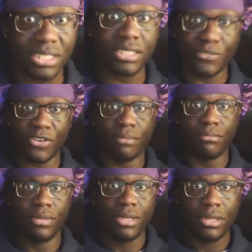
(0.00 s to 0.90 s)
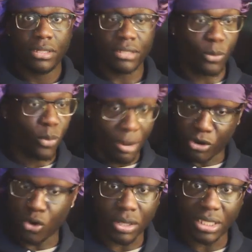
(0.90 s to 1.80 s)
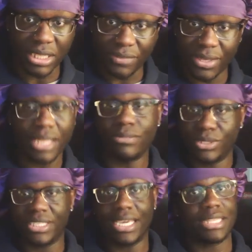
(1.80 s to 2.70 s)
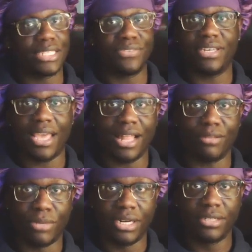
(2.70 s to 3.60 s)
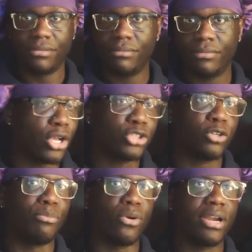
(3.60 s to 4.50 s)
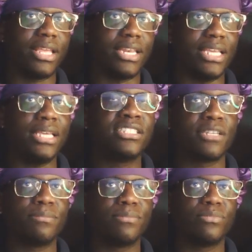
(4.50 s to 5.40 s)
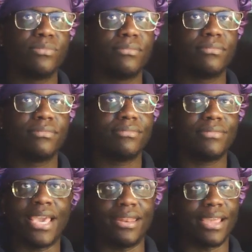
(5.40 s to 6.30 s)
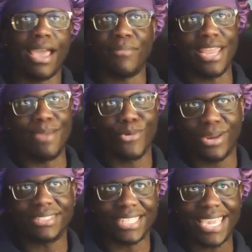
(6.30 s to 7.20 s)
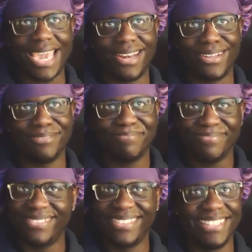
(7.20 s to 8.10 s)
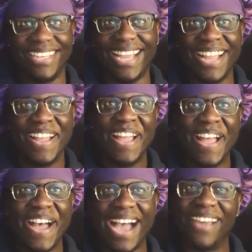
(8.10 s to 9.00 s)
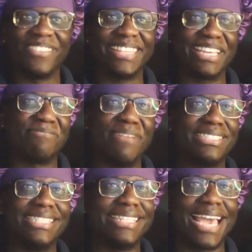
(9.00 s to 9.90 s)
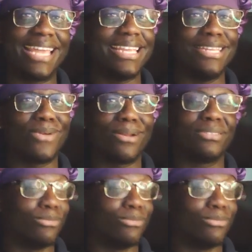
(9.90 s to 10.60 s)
physically from, like where I'm currently living. Once again, I live in Alberta. I was also born in Egypt, and like I'm an immigrant to Canada. I don't think I've mentioned that anywhere.